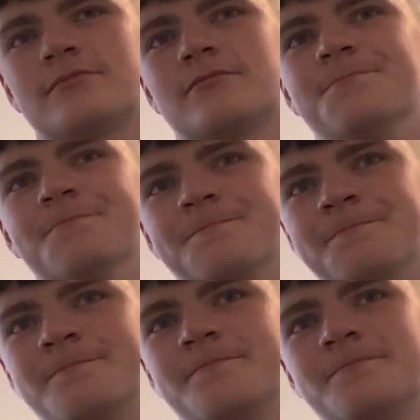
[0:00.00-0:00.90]
Mm.
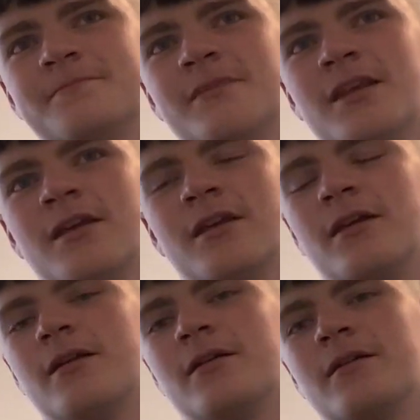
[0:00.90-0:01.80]
I'm gonna
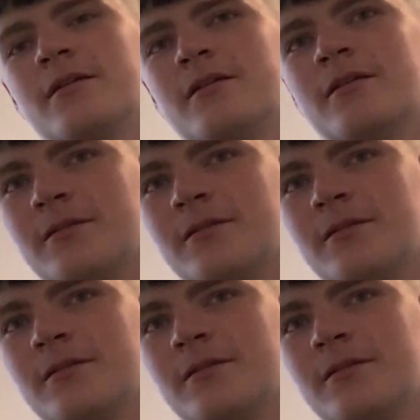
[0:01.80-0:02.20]
shut this.